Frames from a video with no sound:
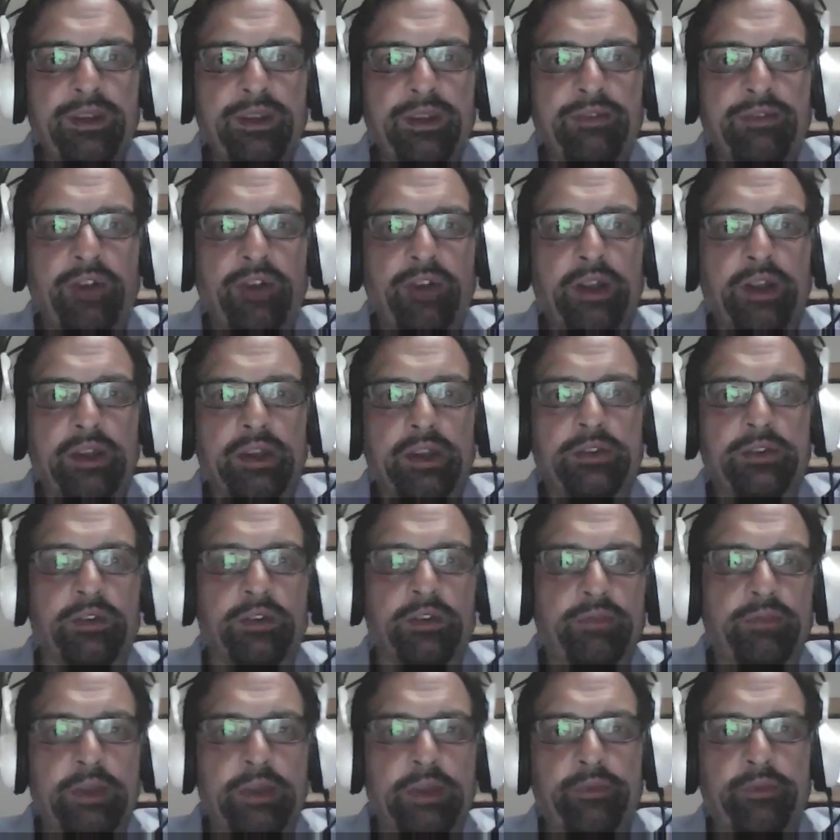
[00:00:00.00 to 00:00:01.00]
right? They're
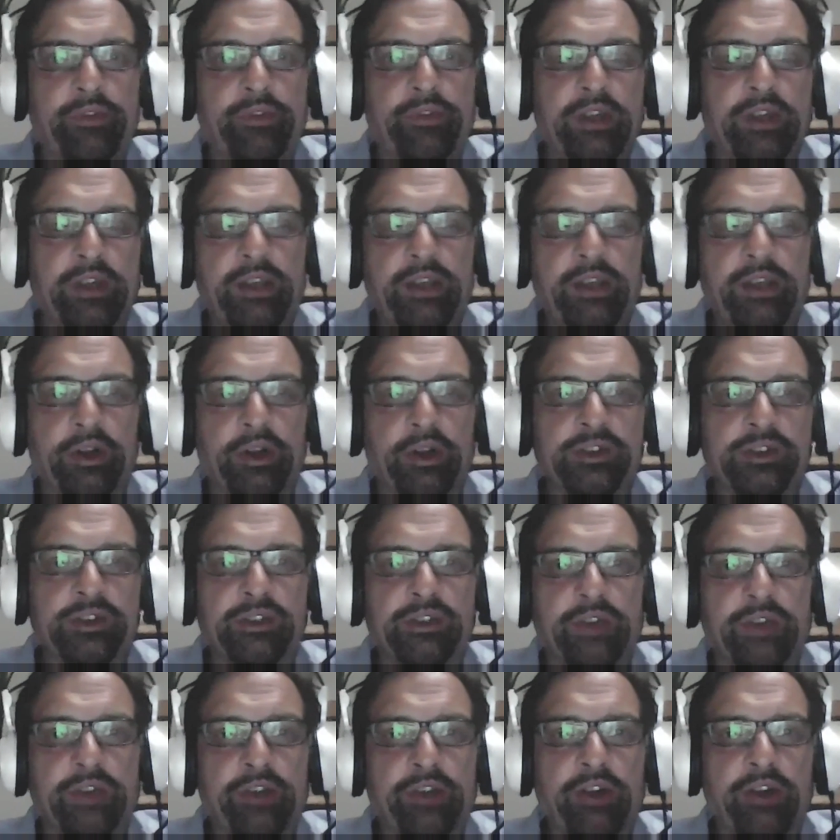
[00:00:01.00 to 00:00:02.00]
sort of within the margin of
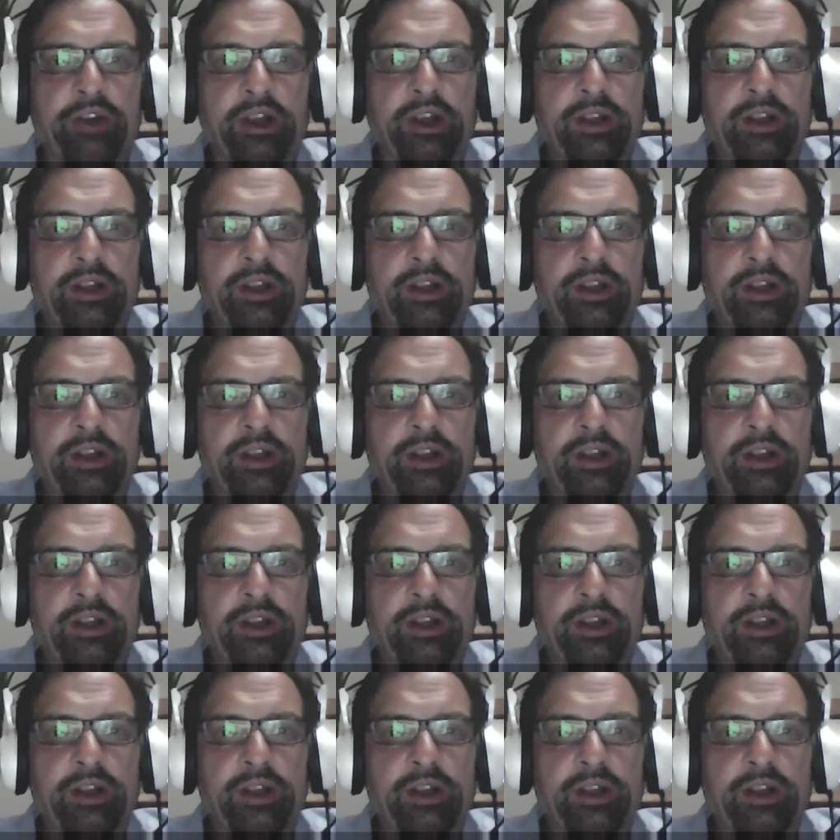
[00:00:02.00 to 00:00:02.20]
error.